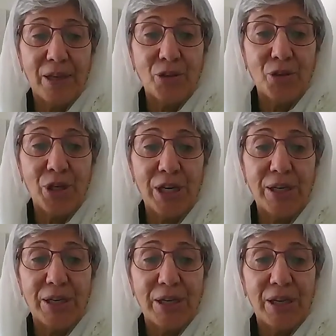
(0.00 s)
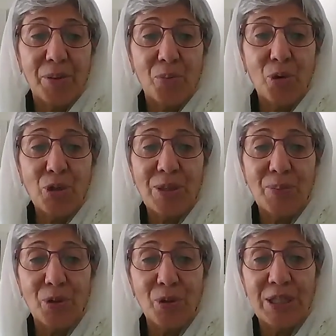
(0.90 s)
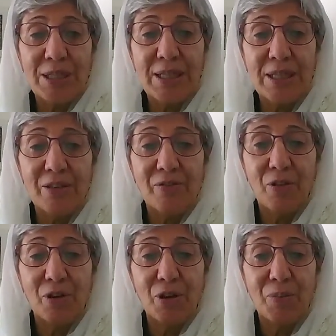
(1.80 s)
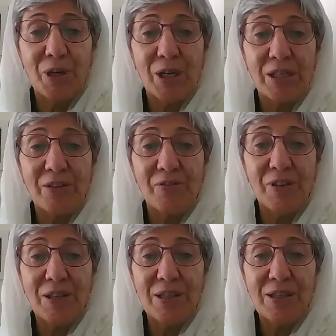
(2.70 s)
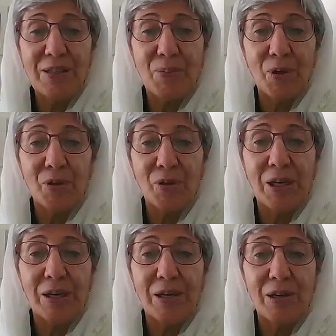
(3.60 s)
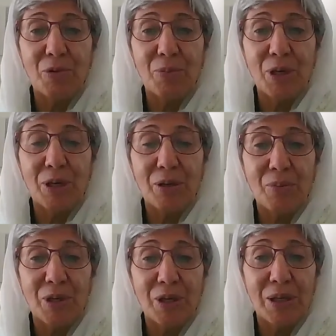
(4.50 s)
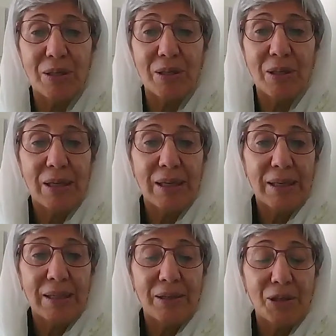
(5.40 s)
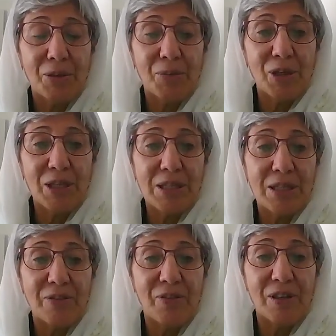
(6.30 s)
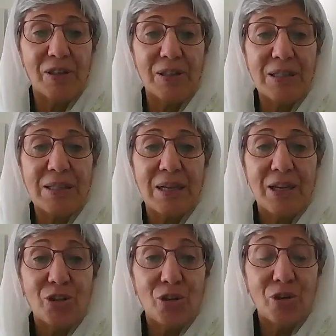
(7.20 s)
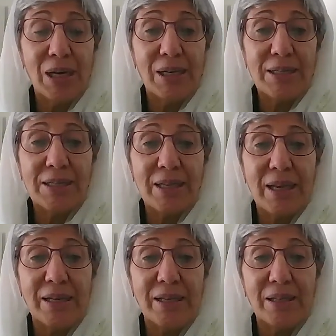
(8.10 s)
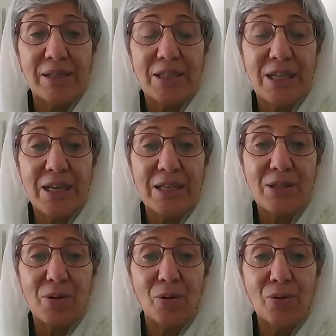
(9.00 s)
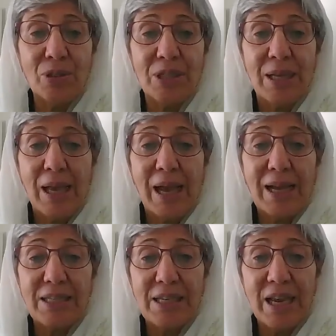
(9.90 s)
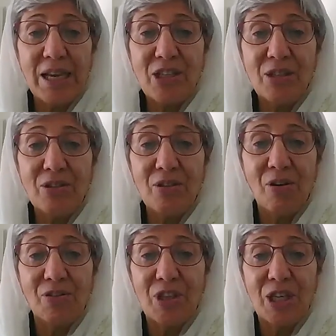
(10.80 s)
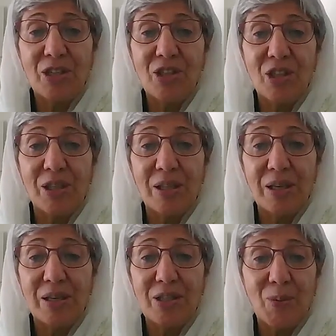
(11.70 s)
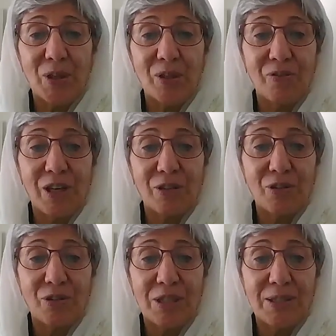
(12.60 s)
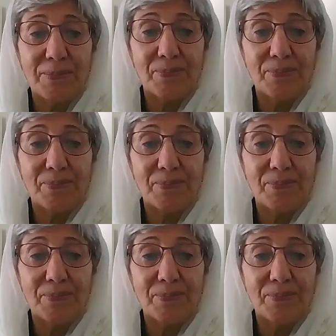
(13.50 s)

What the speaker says: 3, more support is needed for human rights defenders, particularly women human rights defenders, journalists, and CSOs as an agent of change in their respective countries.